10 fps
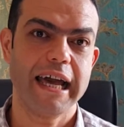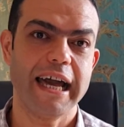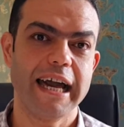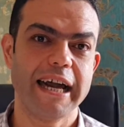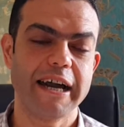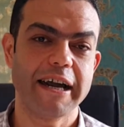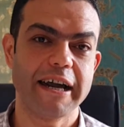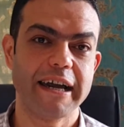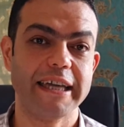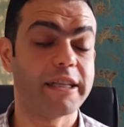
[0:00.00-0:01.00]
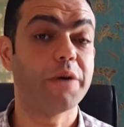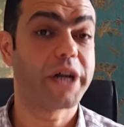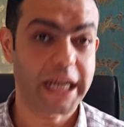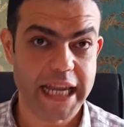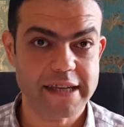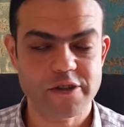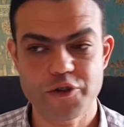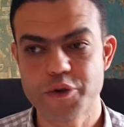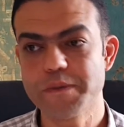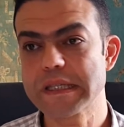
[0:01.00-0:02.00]
in our
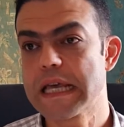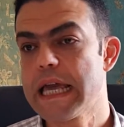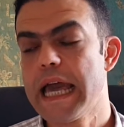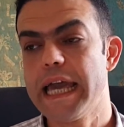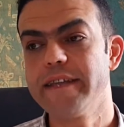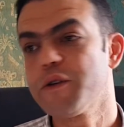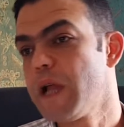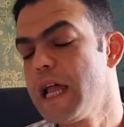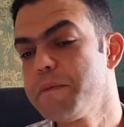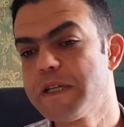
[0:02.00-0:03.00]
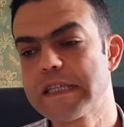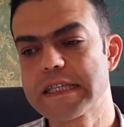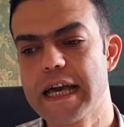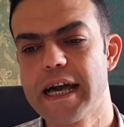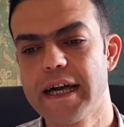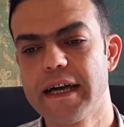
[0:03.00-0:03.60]
classrooms. It will help us,